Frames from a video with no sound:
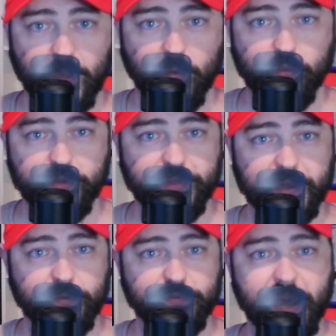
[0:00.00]
with
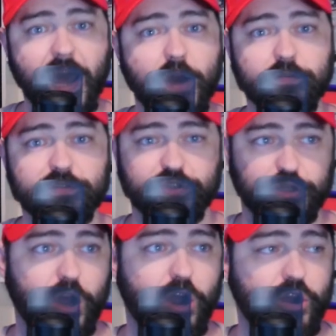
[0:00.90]
the house, the
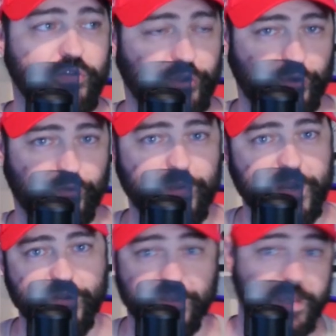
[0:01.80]
car, the
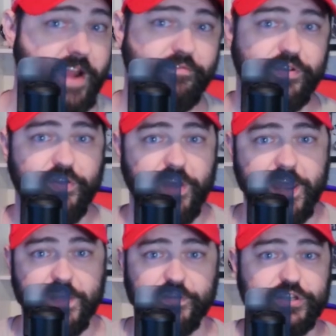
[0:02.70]
career, the everything,
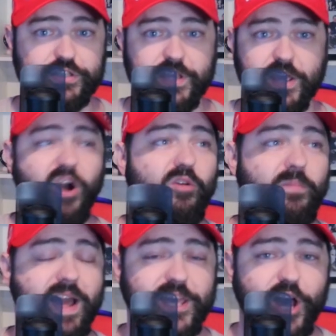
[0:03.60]
and they're just like, oh
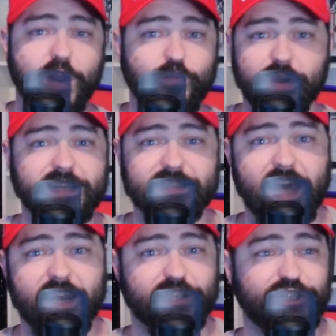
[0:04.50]
my God, what is
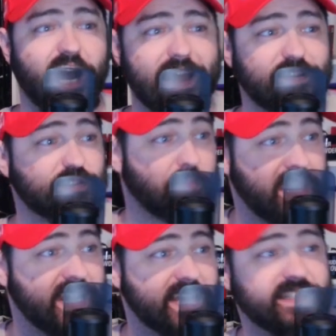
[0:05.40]
that, a child's
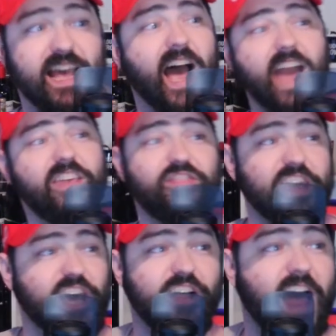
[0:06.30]
penis? I think
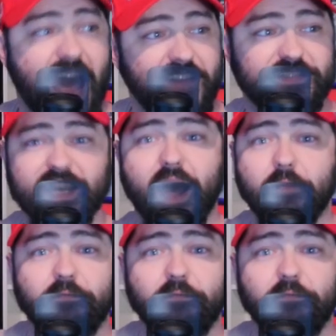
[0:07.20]
I'll have some.